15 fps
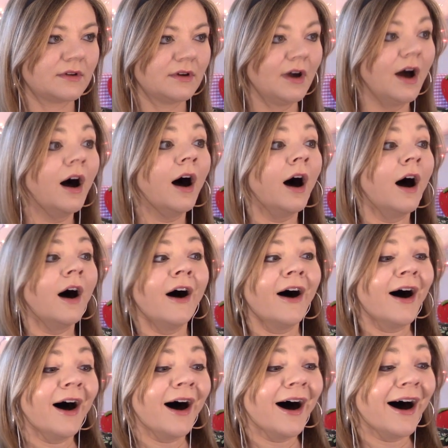
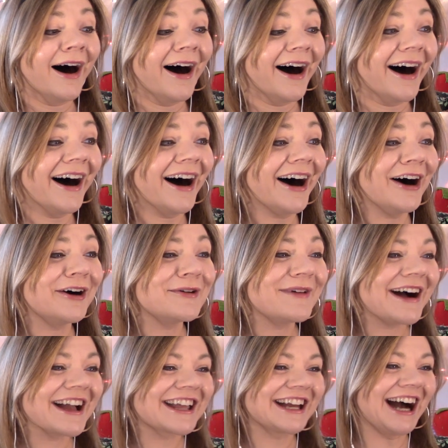Oh
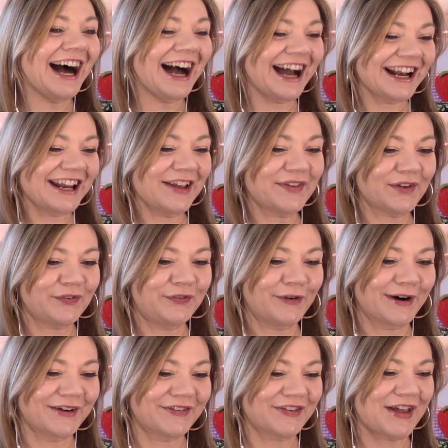my God, he's a
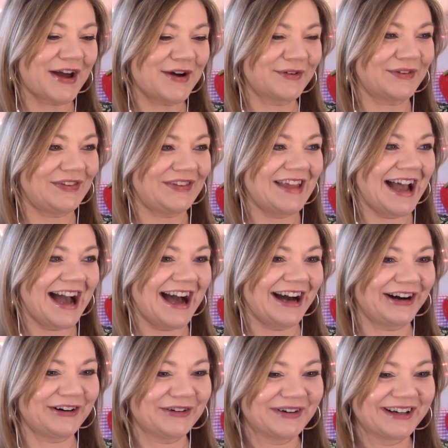Force Ghost
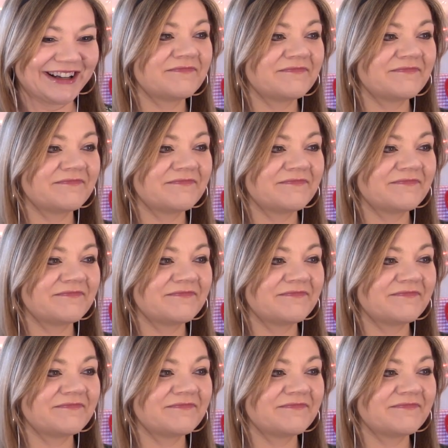now!